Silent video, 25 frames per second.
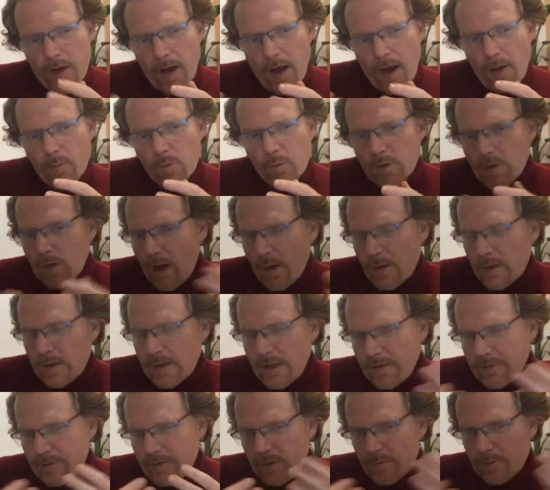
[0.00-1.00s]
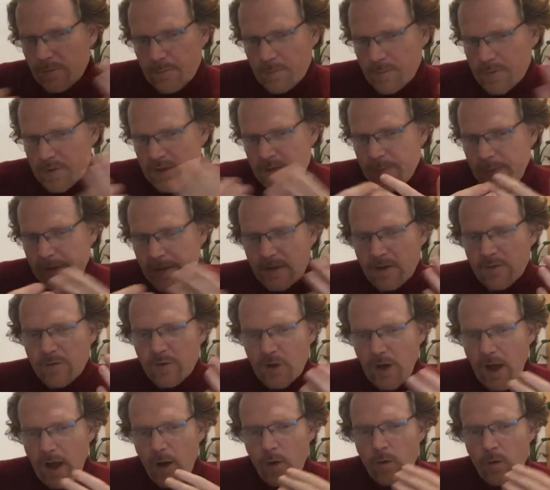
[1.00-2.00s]
I would love your perspective
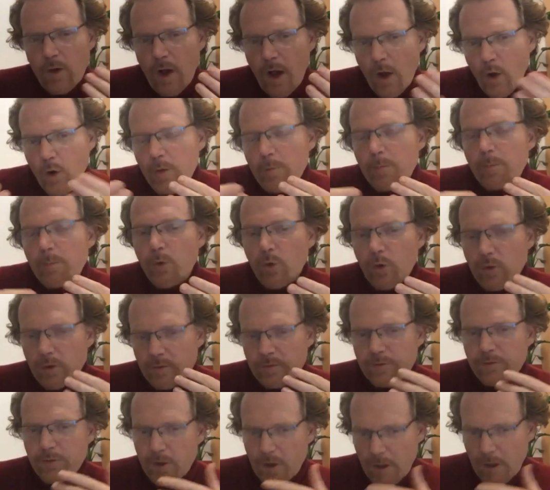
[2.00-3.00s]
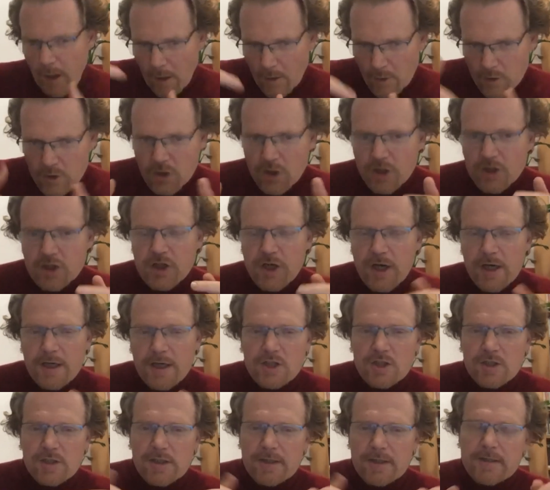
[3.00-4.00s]
on how important for culture
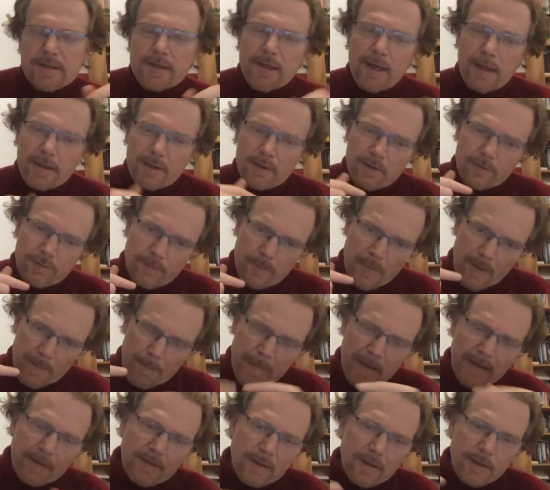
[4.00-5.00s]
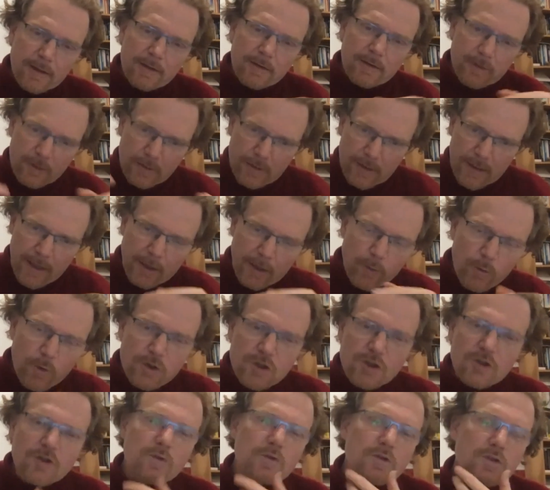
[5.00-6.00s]
change these kind of mimetic
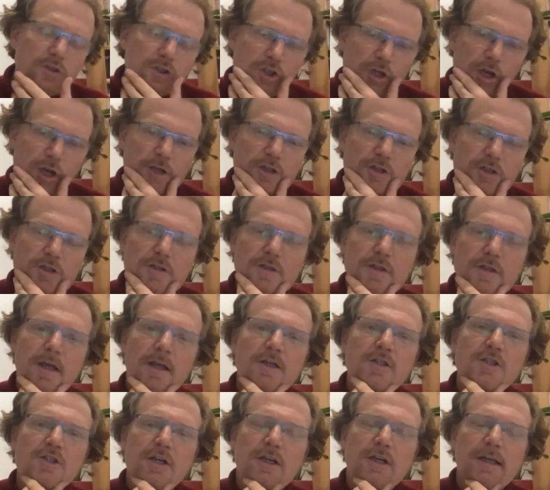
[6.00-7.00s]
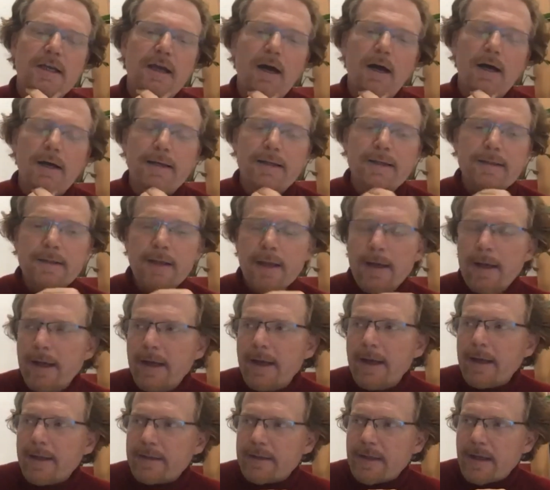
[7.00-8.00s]
language use changes actually are. And
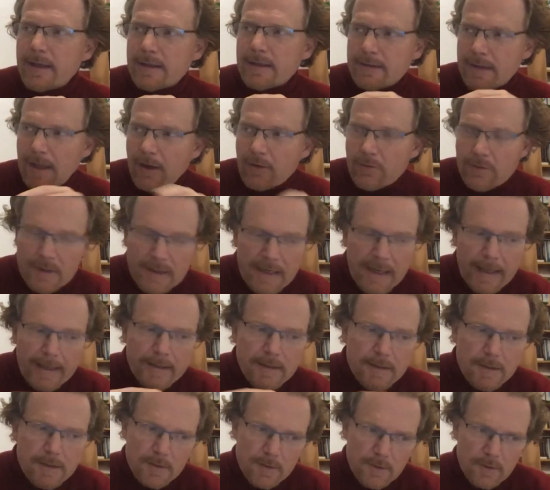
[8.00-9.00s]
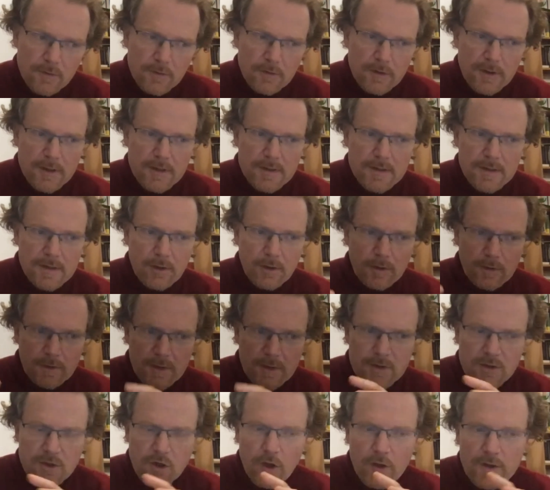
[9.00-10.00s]
that relates to
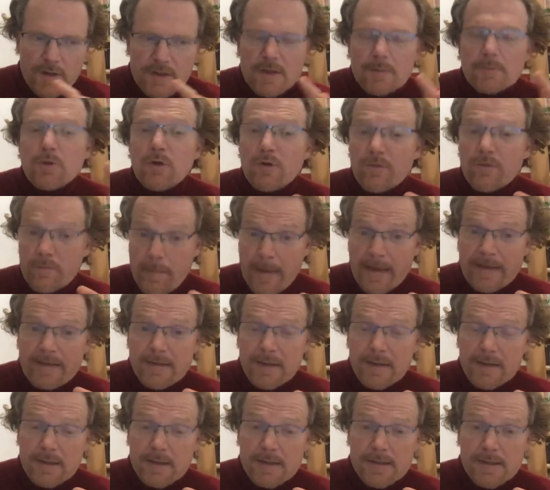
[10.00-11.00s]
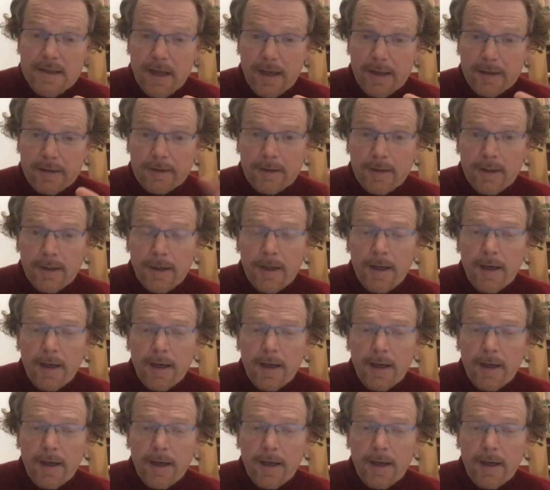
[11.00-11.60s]
this concept of meta design,